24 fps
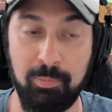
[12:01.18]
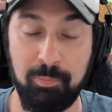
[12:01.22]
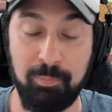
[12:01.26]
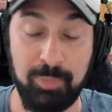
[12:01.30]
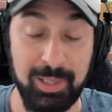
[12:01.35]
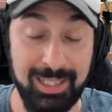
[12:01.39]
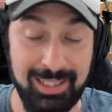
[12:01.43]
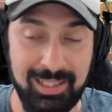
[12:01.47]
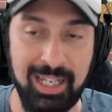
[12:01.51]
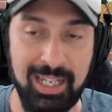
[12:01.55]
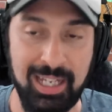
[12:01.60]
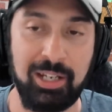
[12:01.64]

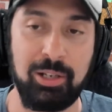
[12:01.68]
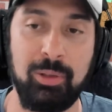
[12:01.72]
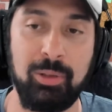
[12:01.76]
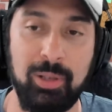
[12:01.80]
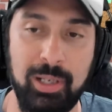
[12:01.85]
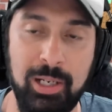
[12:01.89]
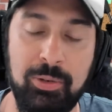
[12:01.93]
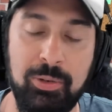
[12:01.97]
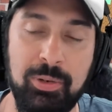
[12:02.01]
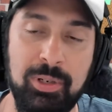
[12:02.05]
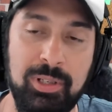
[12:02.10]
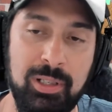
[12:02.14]

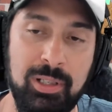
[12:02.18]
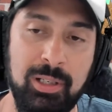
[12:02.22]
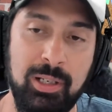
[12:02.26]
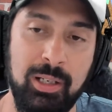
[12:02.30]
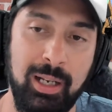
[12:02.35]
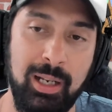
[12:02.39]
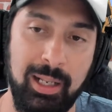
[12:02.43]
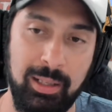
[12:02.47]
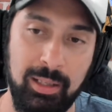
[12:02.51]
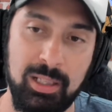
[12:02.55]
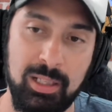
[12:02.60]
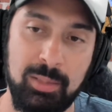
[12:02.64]
particular interest in
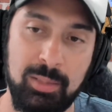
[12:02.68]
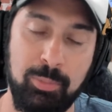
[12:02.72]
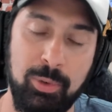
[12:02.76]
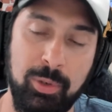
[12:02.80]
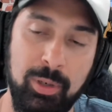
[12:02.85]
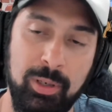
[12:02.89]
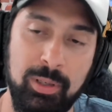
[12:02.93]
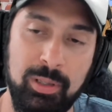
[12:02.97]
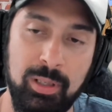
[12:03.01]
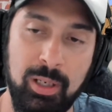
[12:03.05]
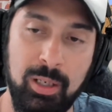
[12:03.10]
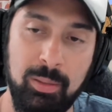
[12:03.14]
it at this
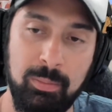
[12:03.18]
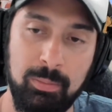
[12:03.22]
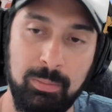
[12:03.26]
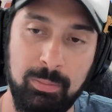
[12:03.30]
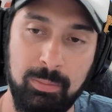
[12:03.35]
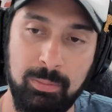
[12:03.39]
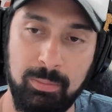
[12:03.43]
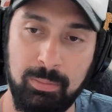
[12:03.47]
point in time?